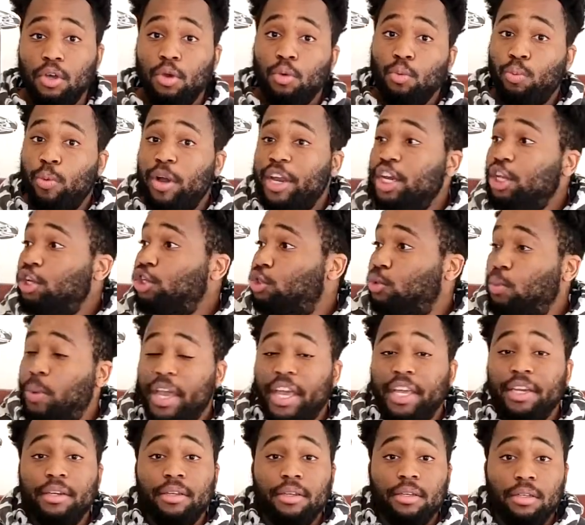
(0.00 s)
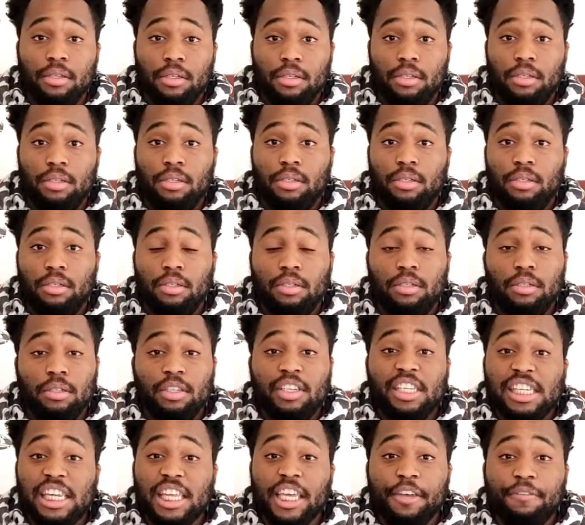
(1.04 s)
When he was with
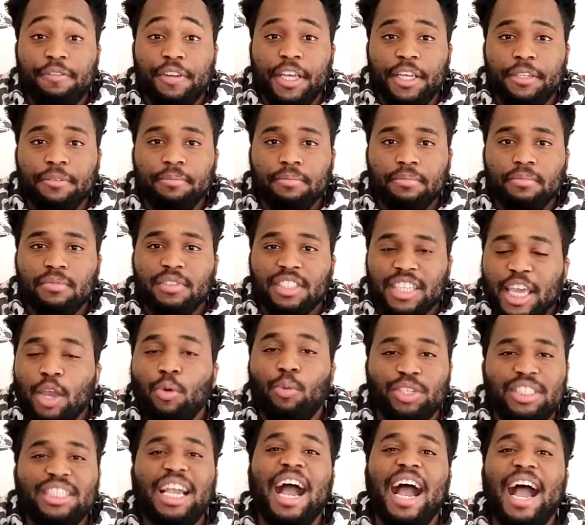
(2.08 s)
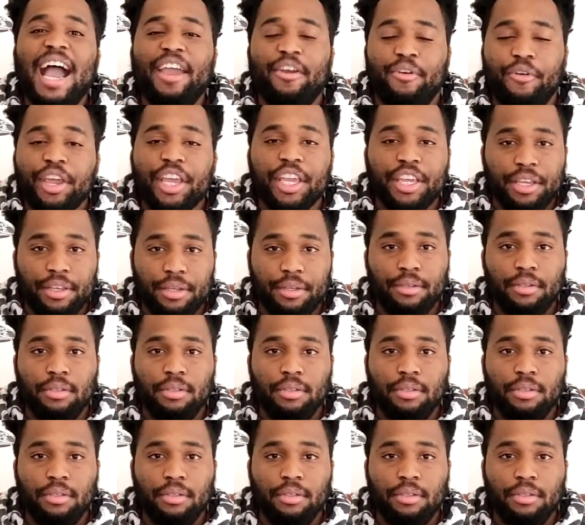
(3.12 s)
Cleveland, it was Kyrie.